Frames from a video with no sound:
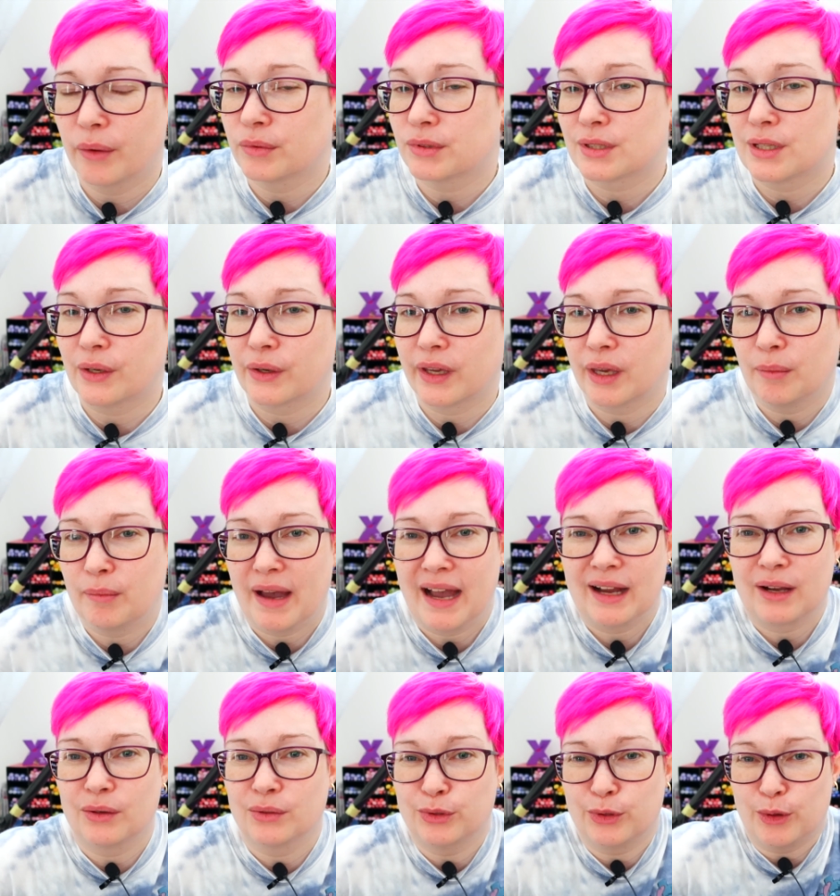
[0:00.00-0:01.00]
was looking
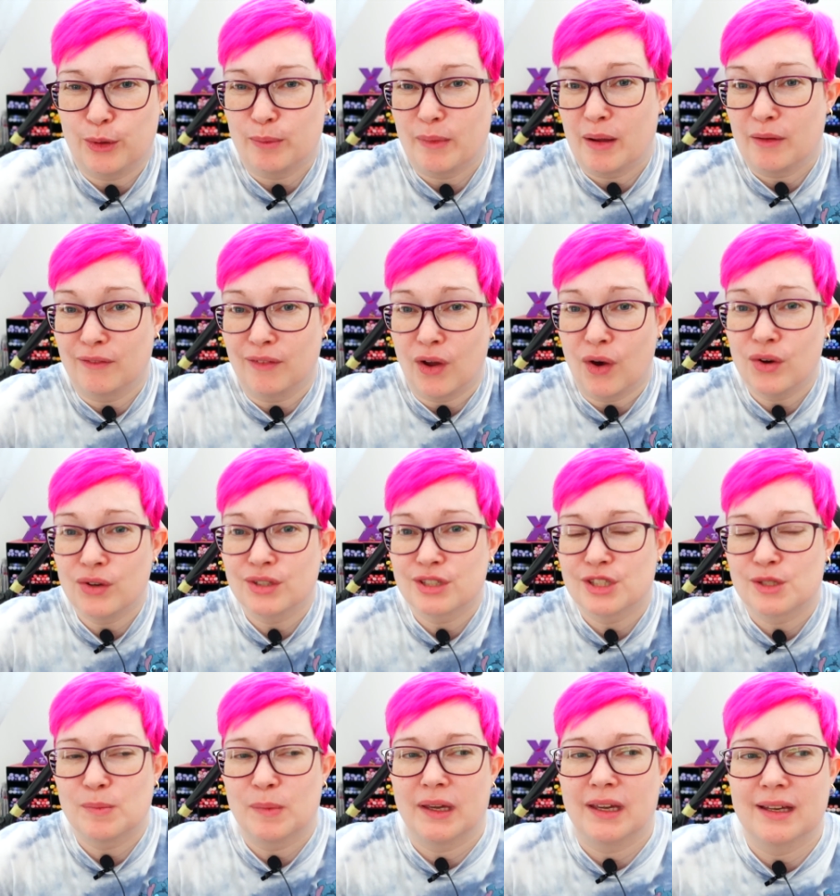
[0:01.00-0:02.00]
back on all my
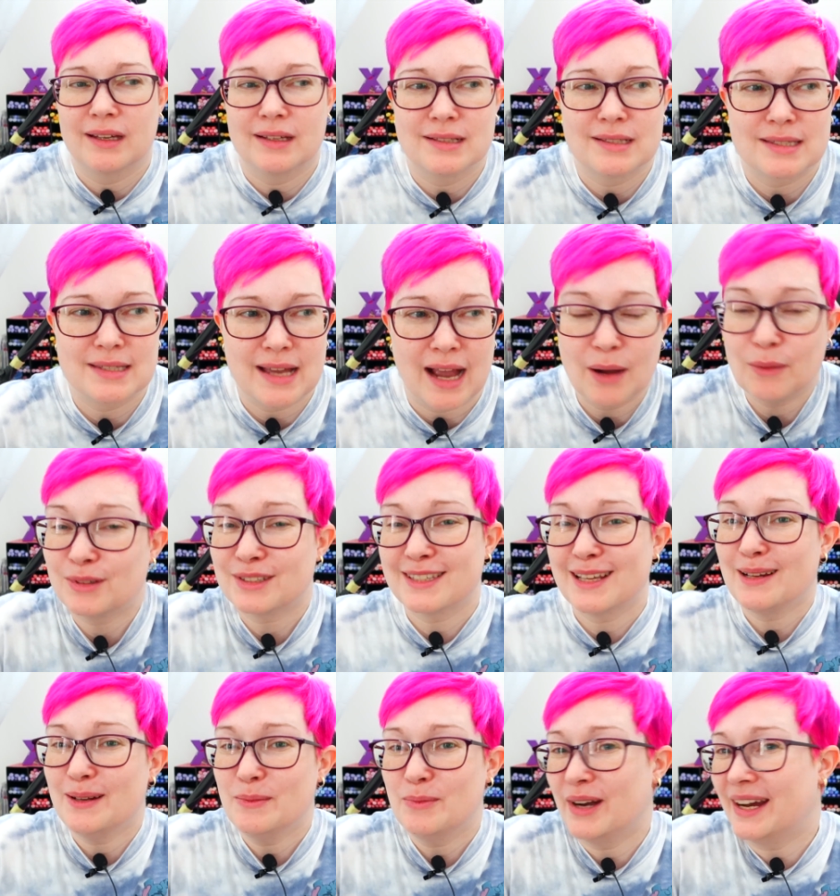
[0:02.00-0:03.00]
vlogs because I was
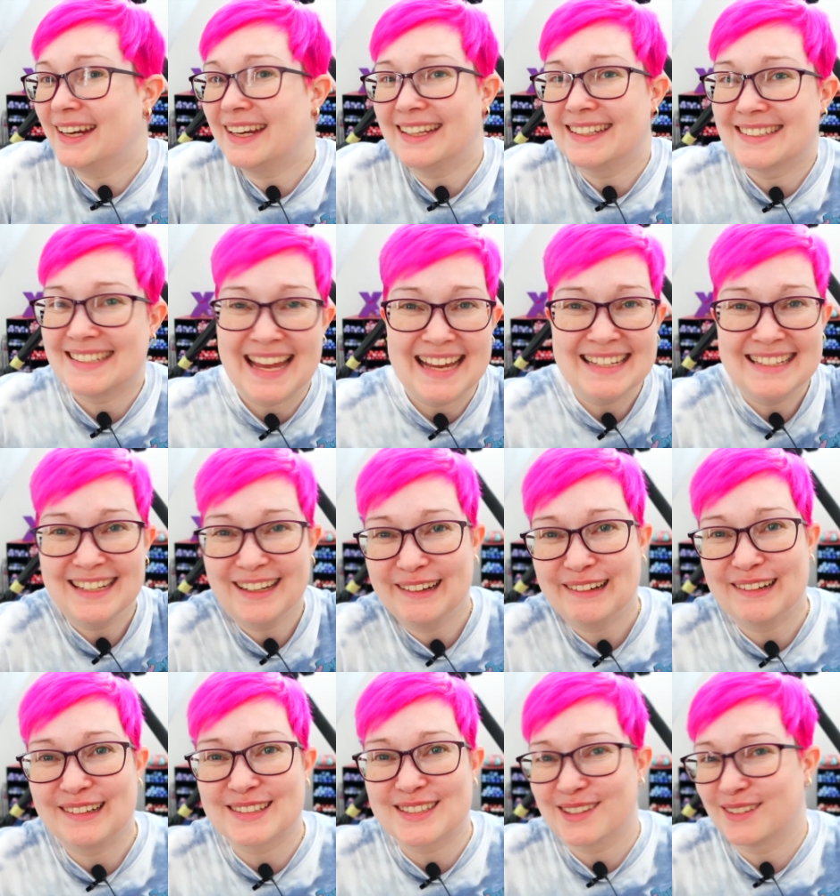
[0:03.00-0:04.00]
celebrating 10
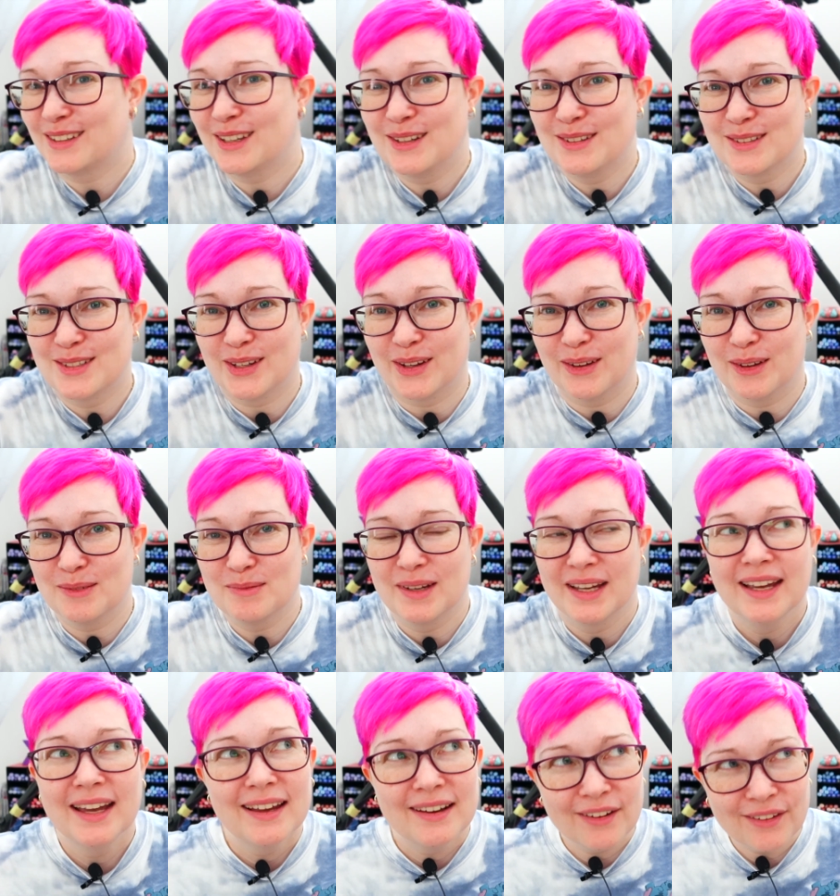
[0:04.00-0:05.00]
years on YouTube.
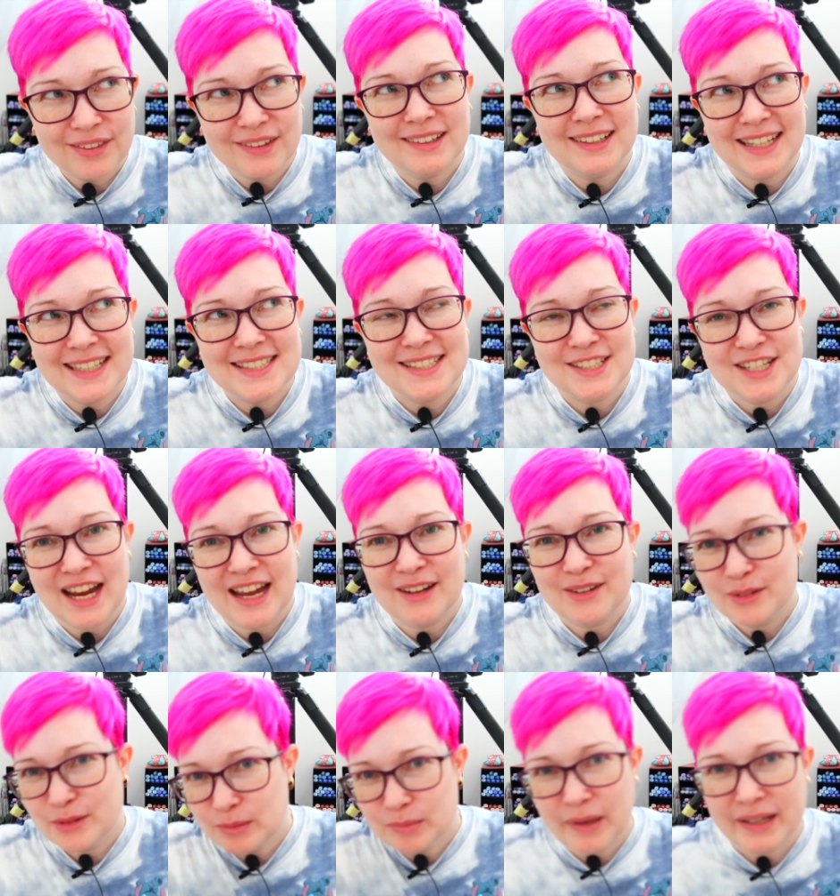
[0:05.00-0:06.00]
Not on this
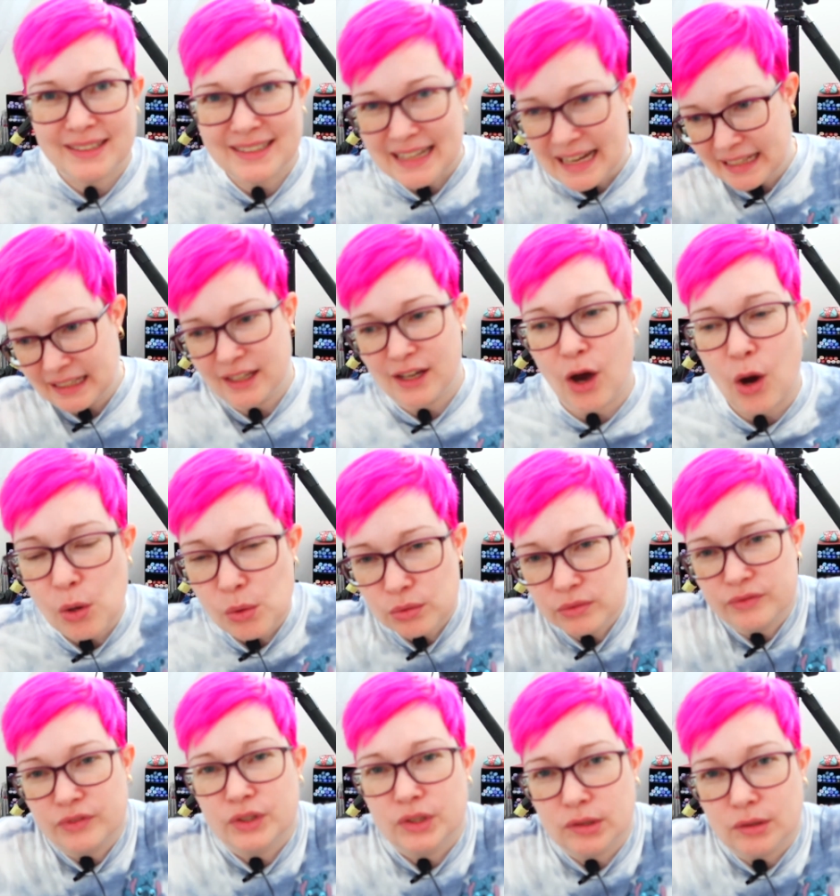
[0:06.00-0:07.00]
channel, but like
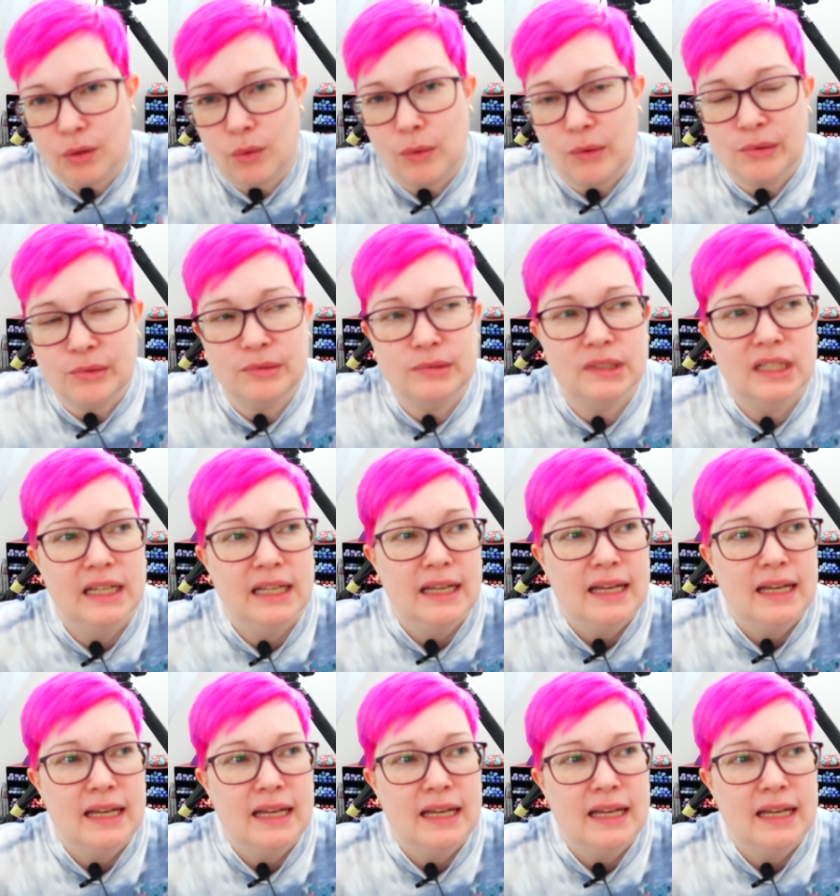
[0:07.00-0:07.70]
overall.